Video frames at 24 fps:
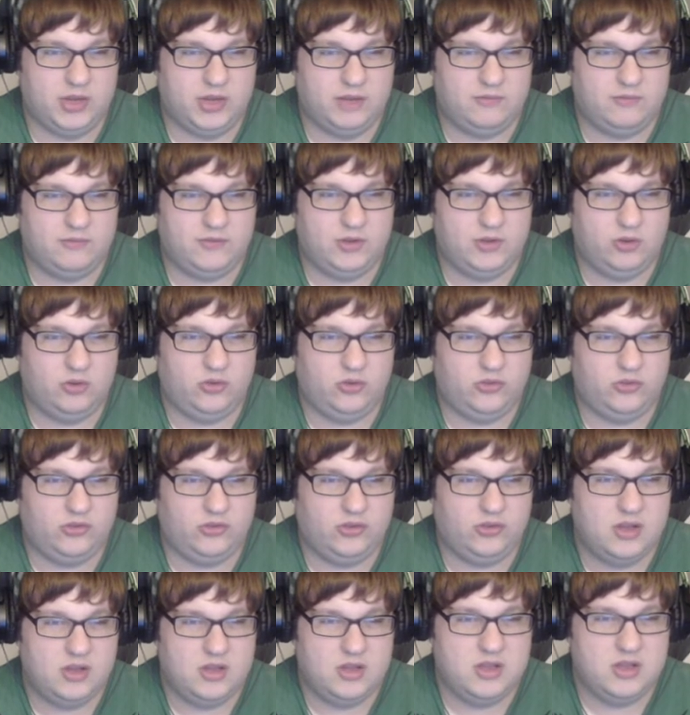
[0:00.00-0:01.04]
It feels,
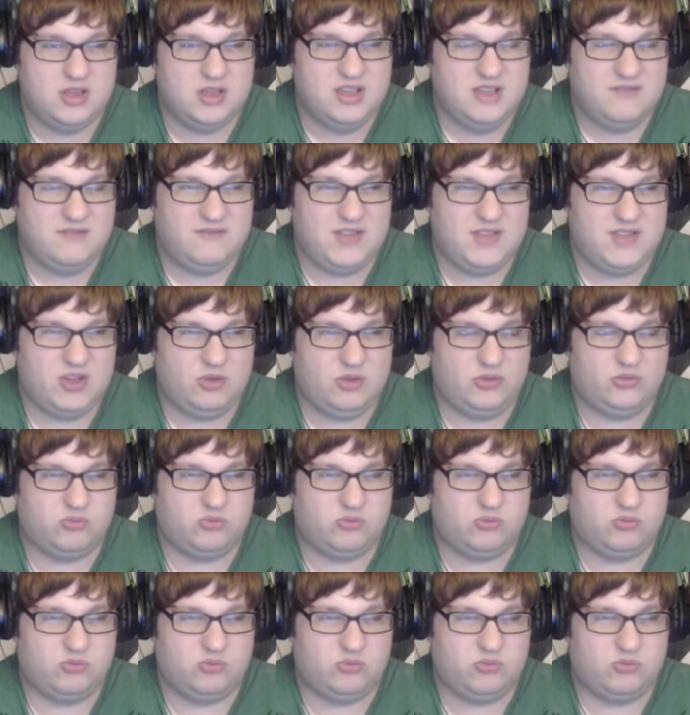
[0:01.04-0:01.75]
feels